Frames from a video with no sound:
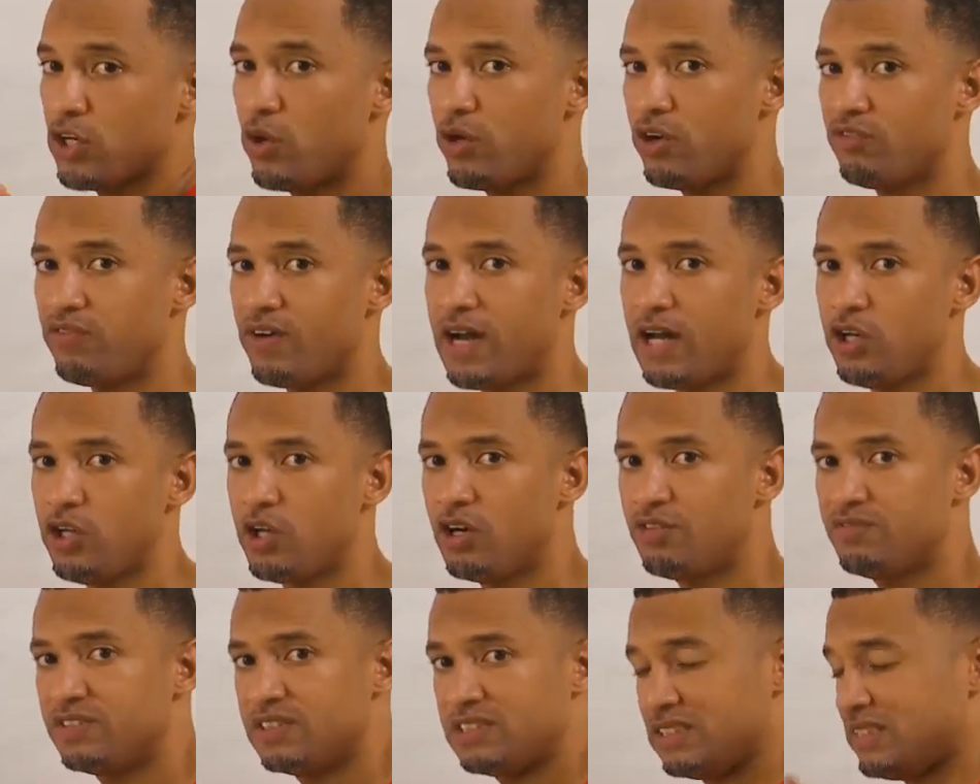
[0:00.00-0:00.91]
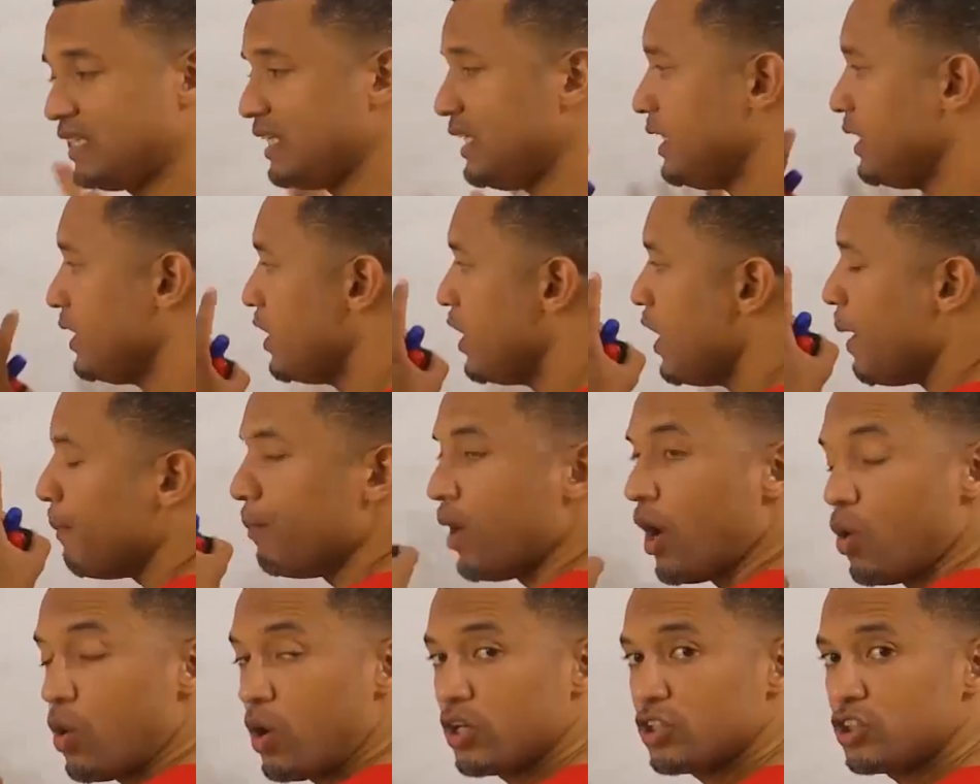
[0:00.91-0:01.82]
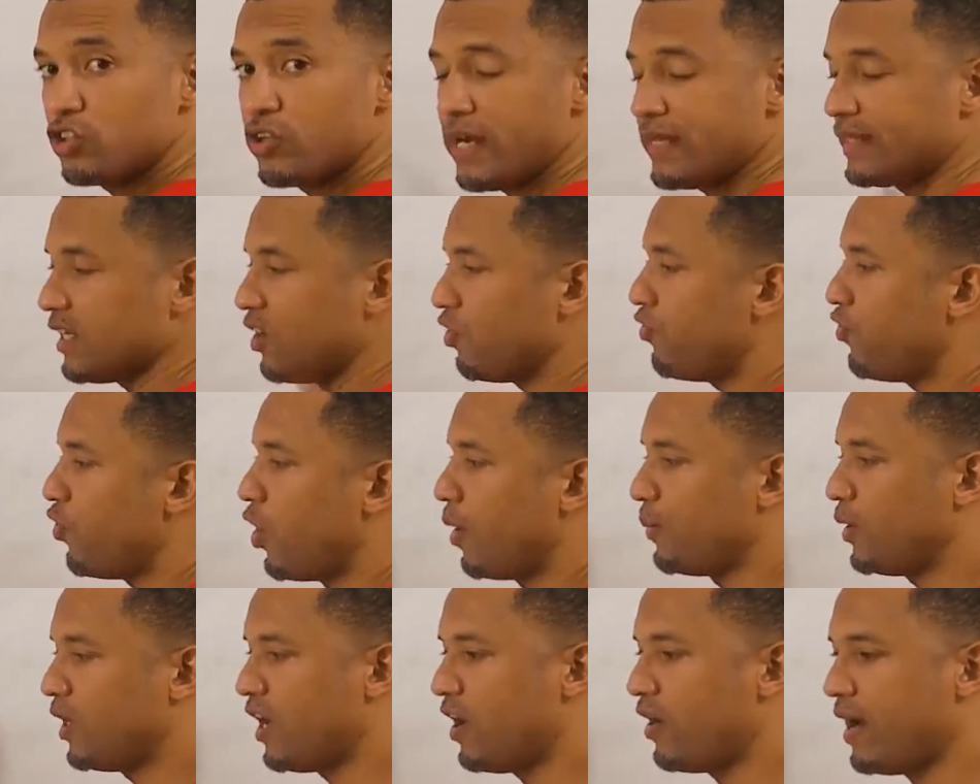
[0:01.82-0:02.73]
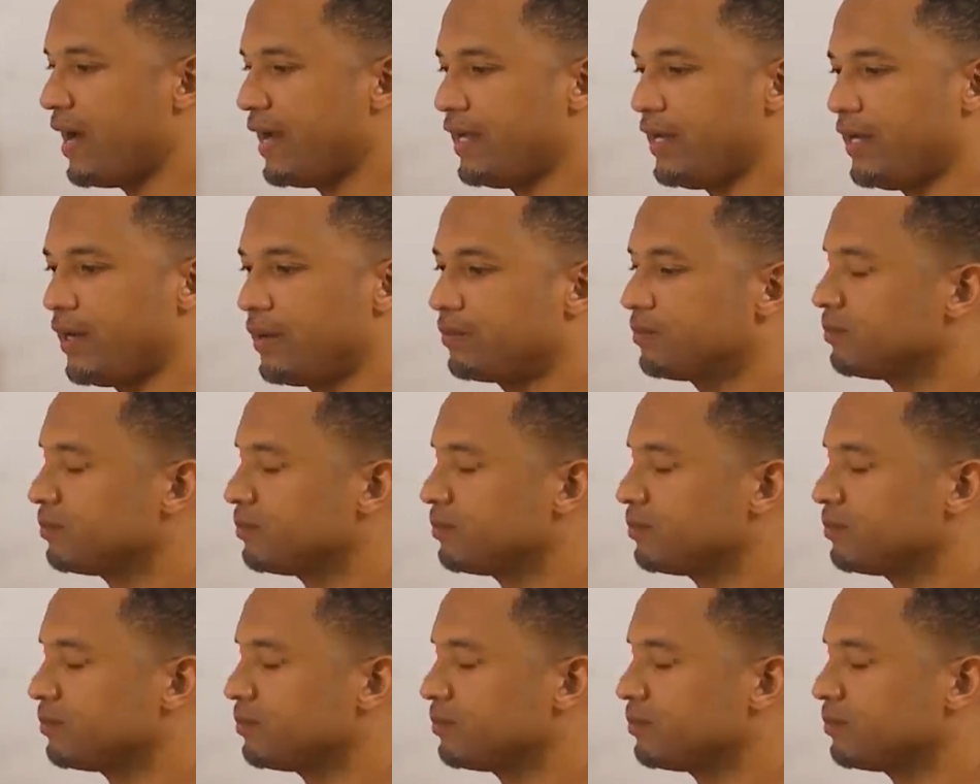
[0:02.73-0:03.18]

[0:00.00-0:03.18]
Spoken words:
out the value of Z, but I want to write a formula right here.